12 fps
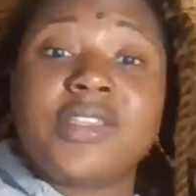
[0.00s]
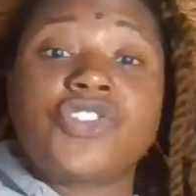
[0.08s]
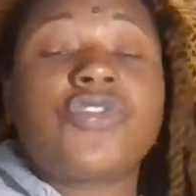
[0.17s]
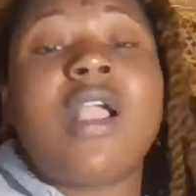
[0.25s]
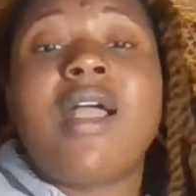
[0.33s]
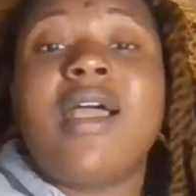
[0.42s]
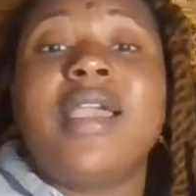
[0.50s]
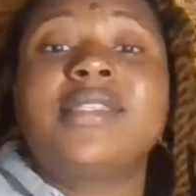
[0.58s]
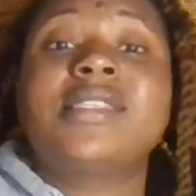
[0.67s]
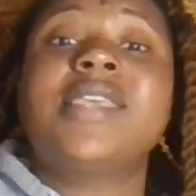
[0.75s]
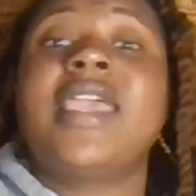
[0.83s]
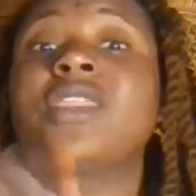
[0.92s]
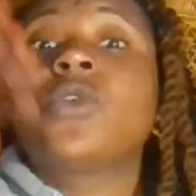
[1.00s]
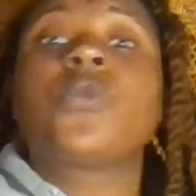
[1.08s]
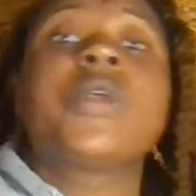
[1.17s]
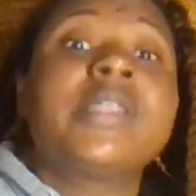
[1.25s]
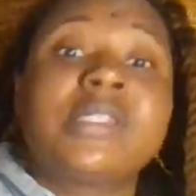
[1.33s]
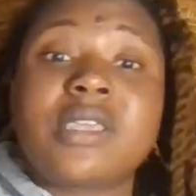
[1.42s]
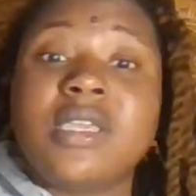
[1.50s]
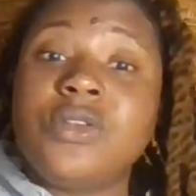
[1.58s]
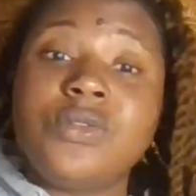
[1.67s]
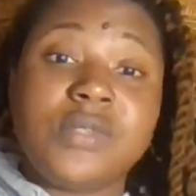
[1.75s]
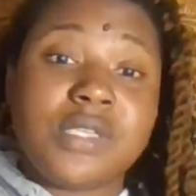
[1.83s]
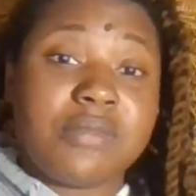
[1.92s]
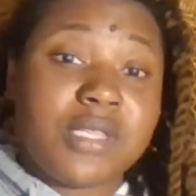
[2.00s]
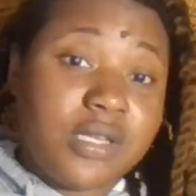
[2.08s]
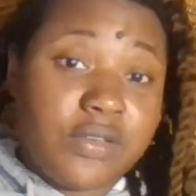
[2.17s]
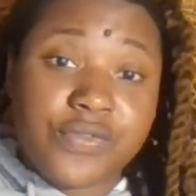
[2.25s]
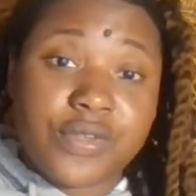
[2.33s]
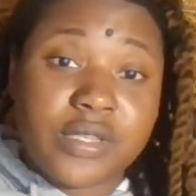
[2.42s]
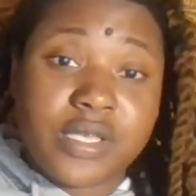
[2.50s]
try to take the risk and do something differently?